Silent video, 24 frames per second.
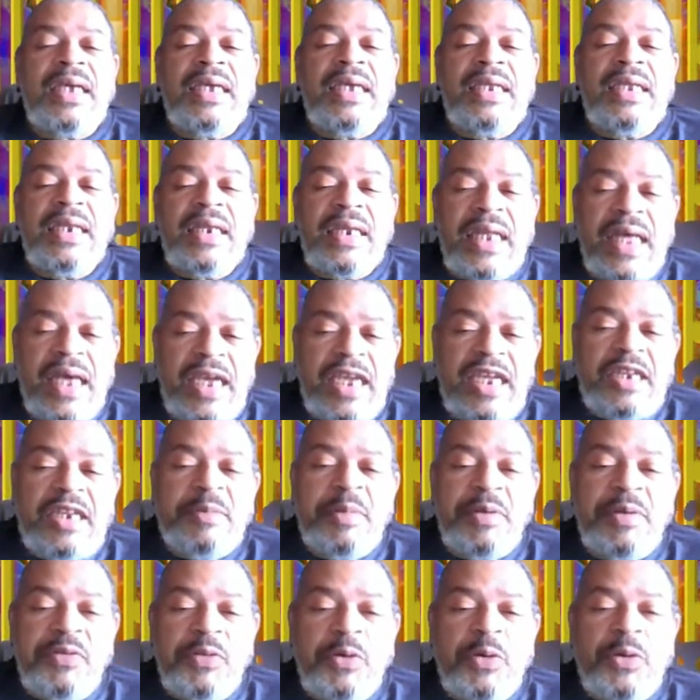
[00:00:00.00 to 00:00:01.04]
he
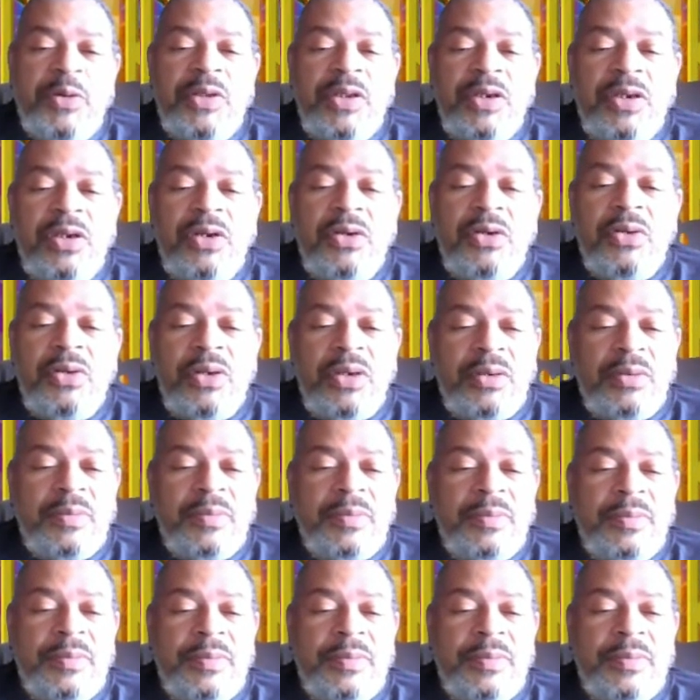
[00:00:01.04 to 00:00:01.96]
laid before the Lord.